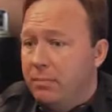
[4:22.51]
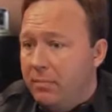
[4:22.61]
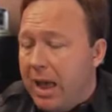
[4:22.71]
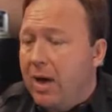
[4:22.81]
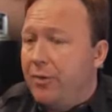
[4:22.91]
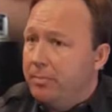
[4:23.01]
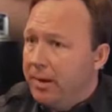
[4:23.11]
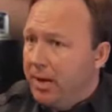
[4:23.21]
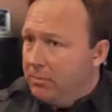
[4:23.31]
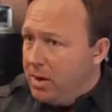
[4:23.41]
how they're
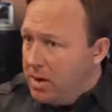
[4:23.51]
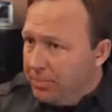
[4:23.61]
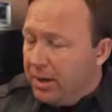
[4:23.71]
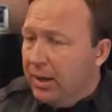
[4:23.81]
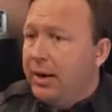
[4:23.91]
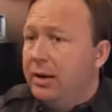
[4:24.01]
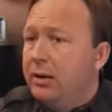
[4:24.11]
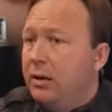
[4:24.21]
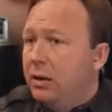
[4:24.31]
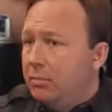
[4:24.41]
being manipulated
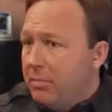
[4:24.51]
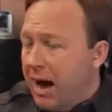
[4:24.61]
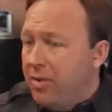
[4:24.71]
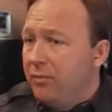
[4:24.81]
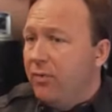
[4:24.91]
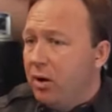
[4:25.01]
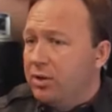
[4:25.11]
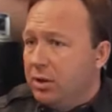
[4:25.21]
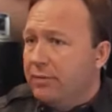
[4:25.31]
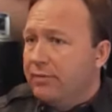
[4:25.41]
by the false
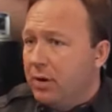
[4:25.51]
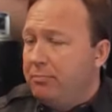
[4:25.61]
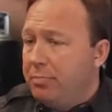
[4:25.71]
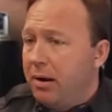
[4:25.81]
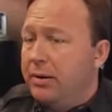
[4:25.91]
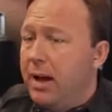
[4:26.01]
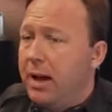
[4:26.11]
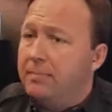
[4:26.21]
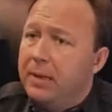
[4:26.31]
left-right paradigm.